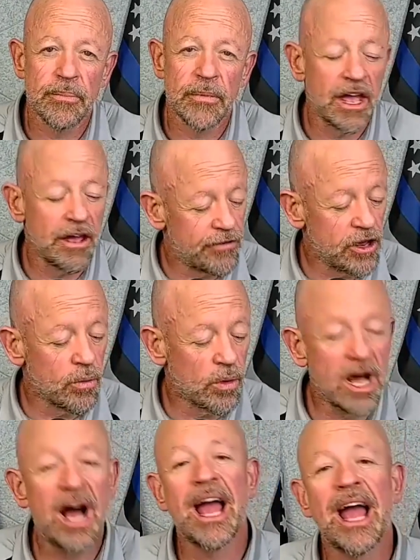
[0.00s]
If you were
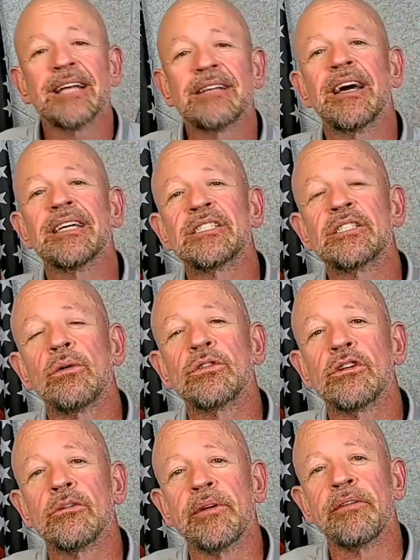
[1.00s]
not
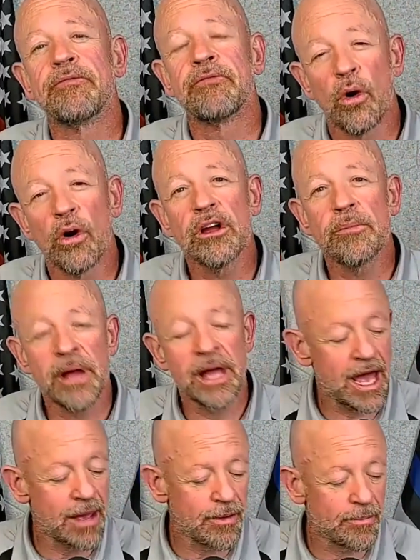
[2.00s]
antisocial before you
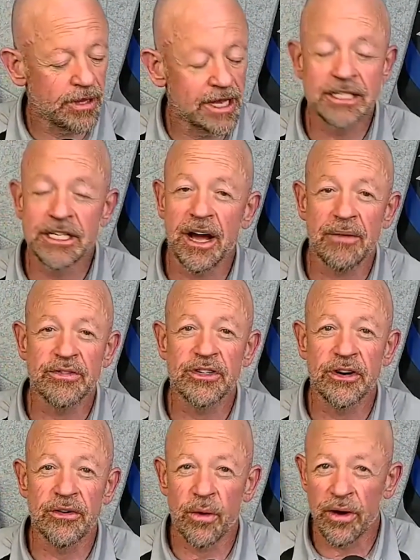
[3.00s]
became a police
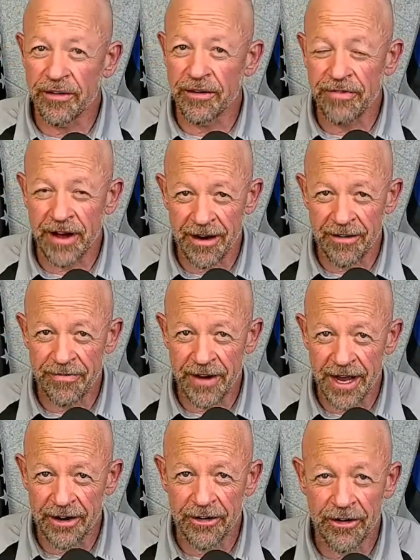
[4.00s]
officer or a
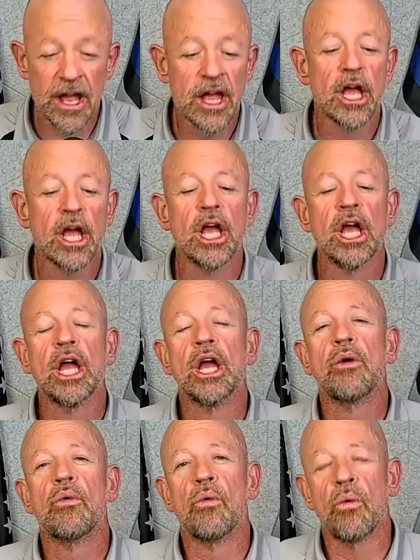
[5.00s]
firefighter,
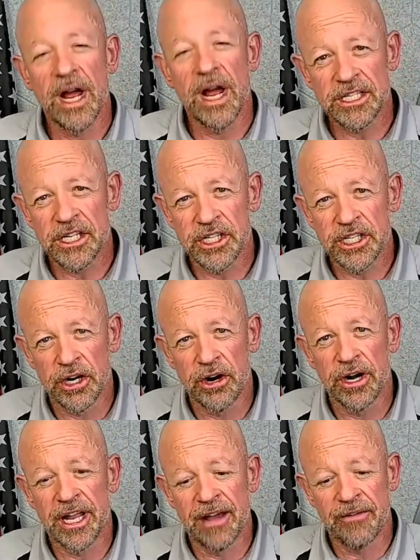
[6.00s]
rest
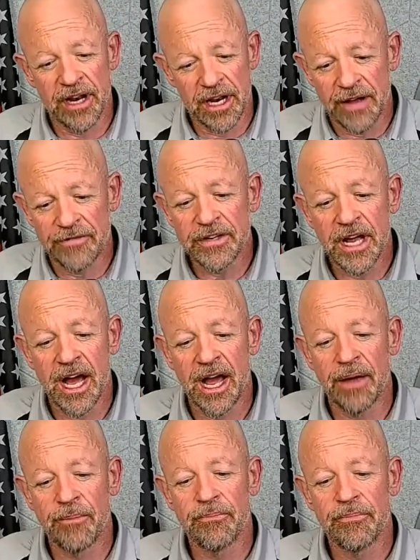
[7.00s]
assured, given enough
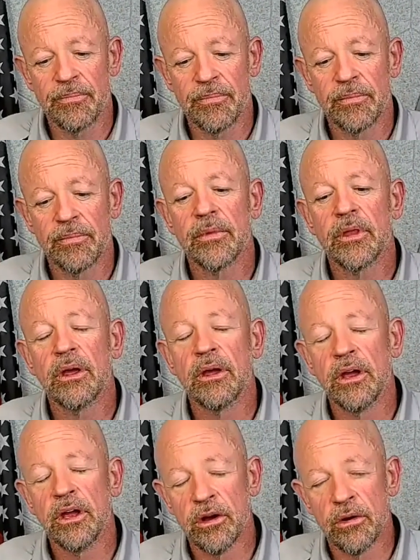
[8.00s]
time,
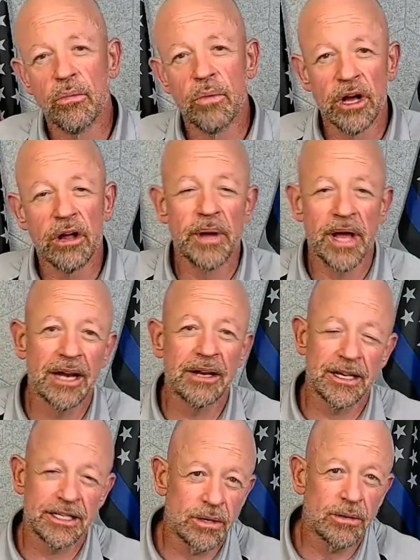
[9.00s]
you will be
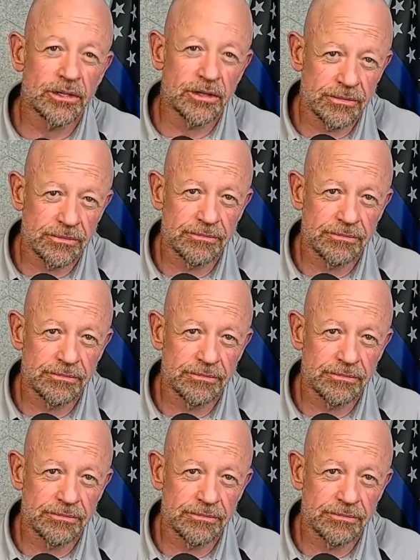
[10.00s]
antisocial.